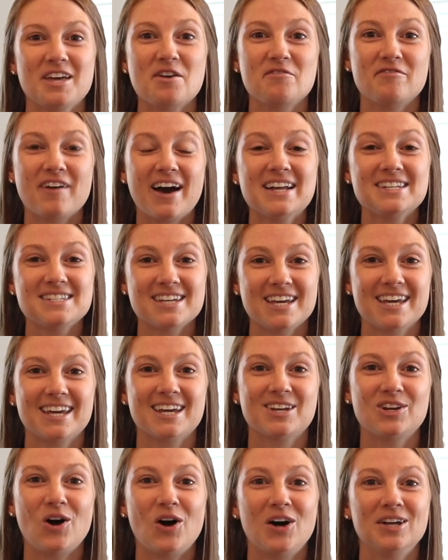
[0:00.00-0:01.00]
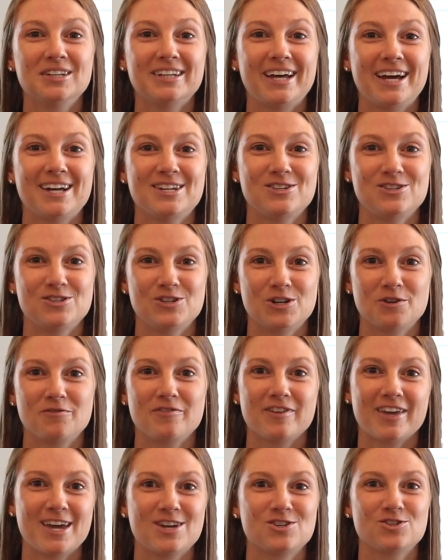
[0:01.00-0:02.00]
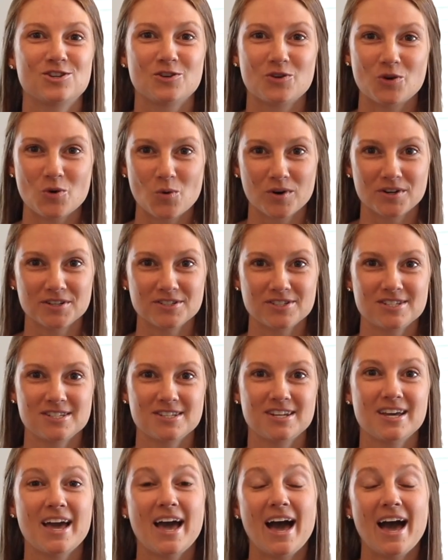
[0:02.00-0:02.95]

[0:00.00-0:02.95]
if I take an online certification course,